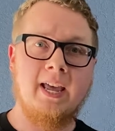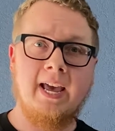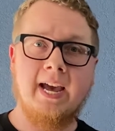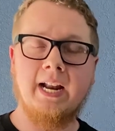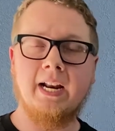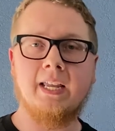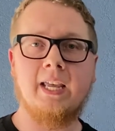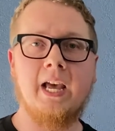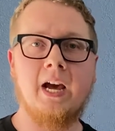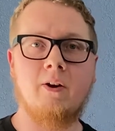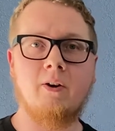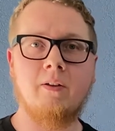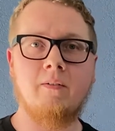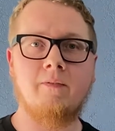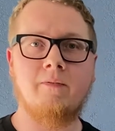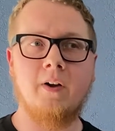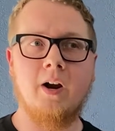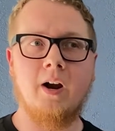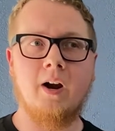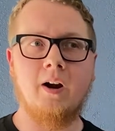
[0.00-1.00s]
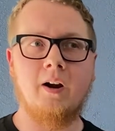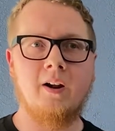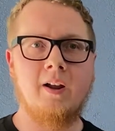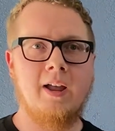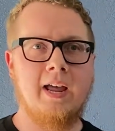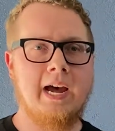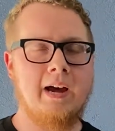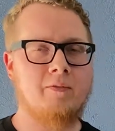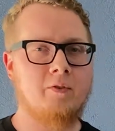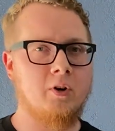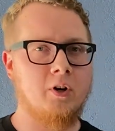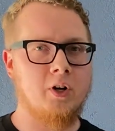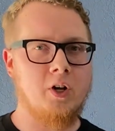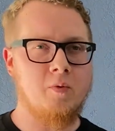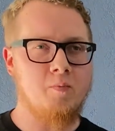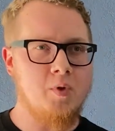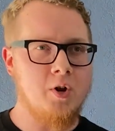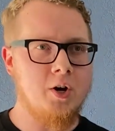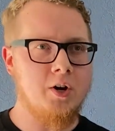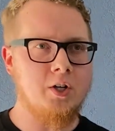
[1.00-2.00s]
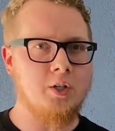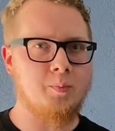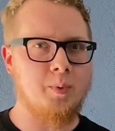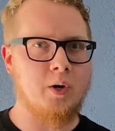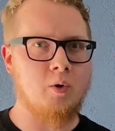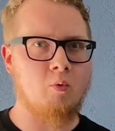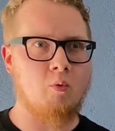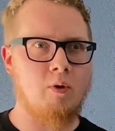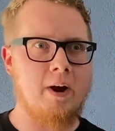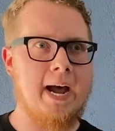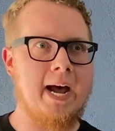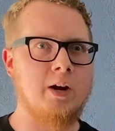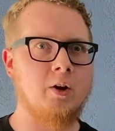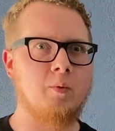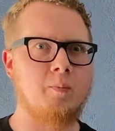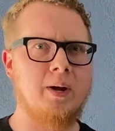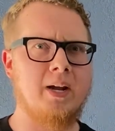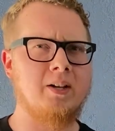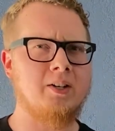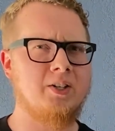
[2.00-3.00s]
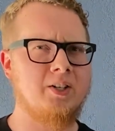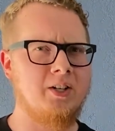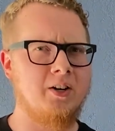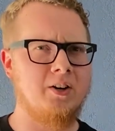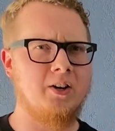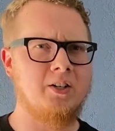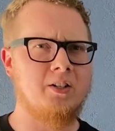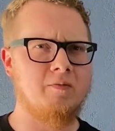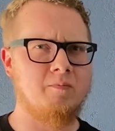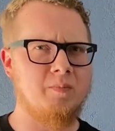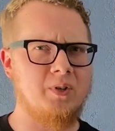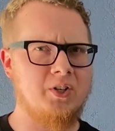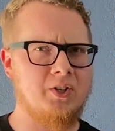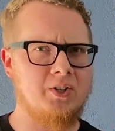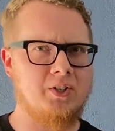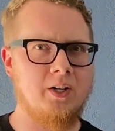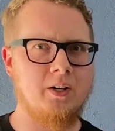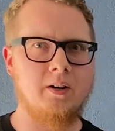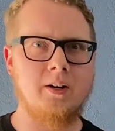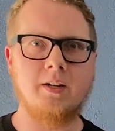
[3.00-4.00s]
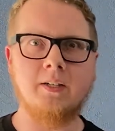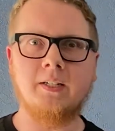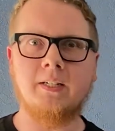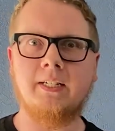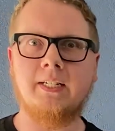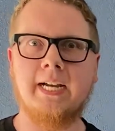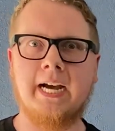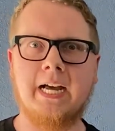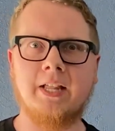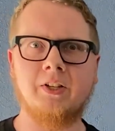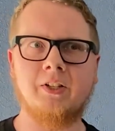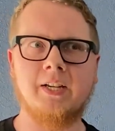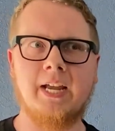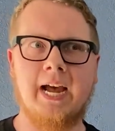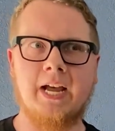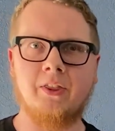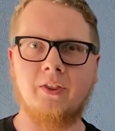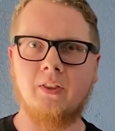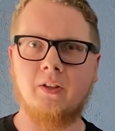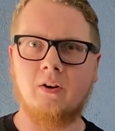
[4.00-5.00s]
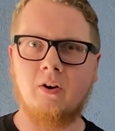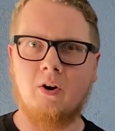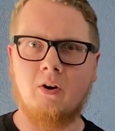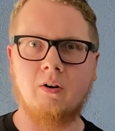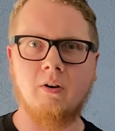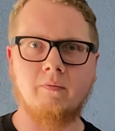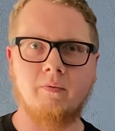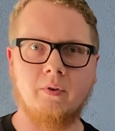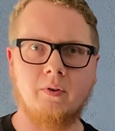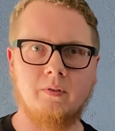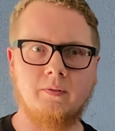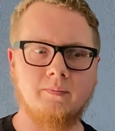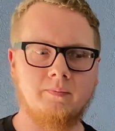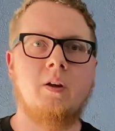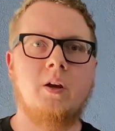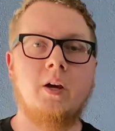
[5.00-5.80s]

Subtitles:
at a county fair after a community has been rattled by a series of mysterious deaths at the carnival.